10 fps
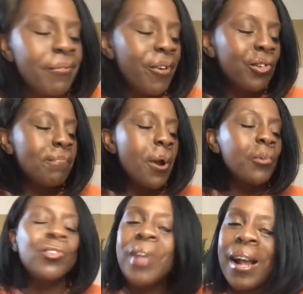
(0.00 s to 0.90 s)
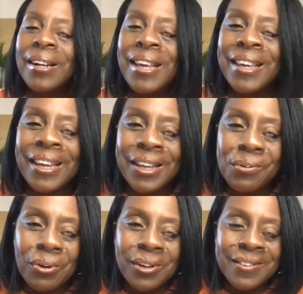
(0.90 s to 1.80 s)
A Fresh Approach to Tackling
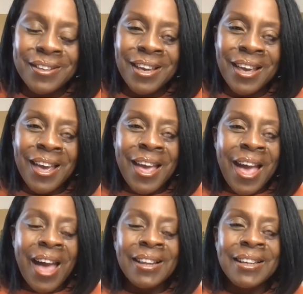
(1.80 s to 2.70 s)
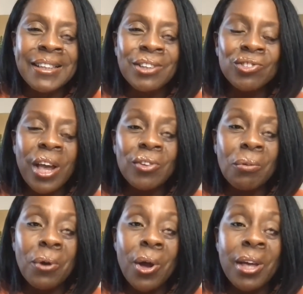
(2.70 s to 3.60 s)
Inequality and Leading Change
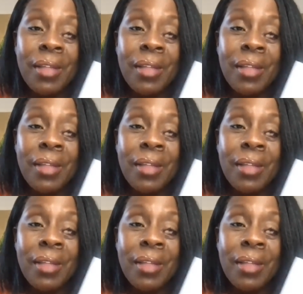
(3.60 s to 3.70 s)
at Work.